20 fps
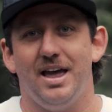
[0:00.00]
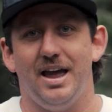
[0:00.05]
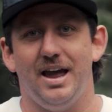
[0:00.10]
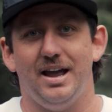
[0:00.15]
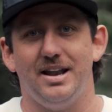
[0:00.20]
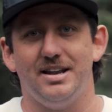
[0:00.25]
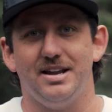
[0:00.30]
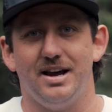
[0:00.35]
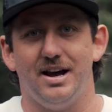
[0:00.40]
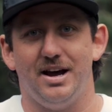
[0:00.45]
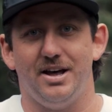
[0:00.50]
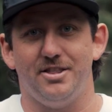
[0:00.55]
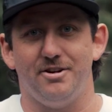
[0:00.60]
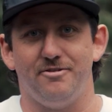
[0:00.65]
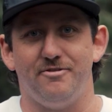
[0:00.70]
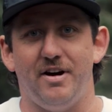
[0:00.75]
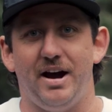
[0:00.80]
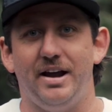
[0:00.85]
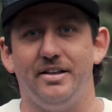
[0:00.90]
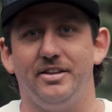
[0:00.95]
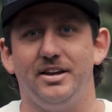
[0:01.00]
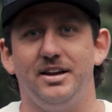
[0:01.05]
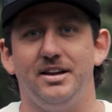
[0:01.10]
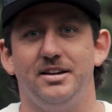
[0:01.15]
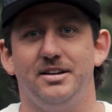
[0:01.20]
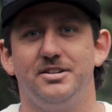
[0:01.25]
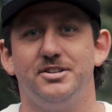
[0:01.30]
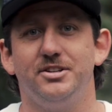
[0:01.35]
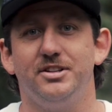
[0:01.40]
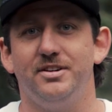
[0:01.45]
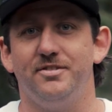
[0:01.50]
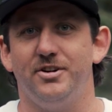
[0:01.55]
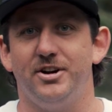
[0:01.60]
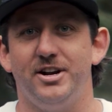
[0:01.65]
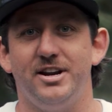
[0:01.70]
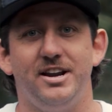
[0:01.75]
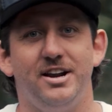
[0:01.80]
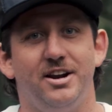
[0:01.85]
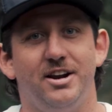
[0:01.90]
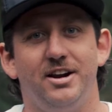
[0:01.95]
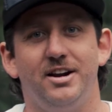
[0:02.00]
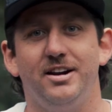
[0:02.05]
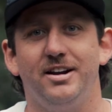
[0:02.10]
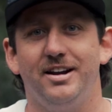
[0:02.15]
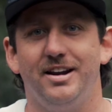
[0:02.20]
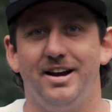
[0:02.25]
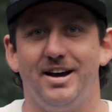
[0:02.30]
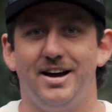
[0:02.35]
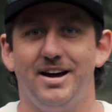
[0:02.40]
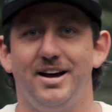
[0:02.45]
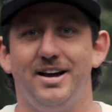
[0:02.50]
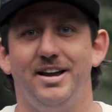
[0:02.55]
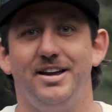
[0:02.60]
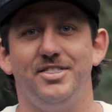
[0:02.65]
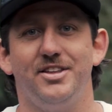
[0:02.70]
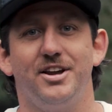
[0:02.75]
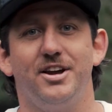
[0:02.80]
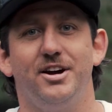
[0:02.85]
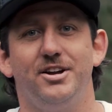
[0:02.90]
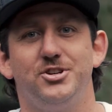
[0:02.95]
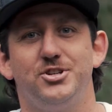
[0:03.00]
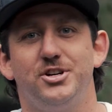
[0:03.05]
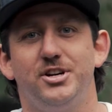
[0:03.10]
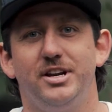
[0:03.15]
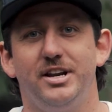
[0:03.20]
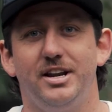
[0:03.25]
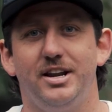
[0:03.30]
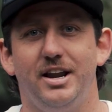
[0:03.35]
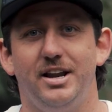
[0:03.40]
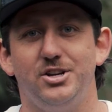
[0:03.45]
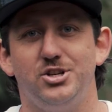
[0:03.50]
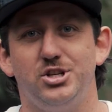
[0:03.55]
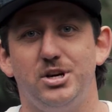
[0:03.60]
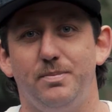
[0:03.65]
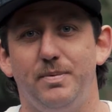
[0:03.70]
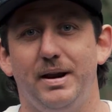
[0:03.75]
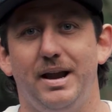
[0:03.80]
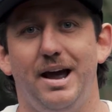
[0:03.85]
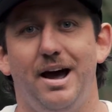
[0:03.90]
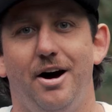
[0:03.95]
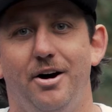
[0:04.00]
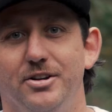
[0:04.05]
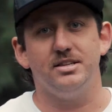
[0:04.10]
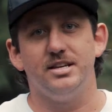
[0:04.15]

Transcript: And they're finally delivered in here in the country and shipping out.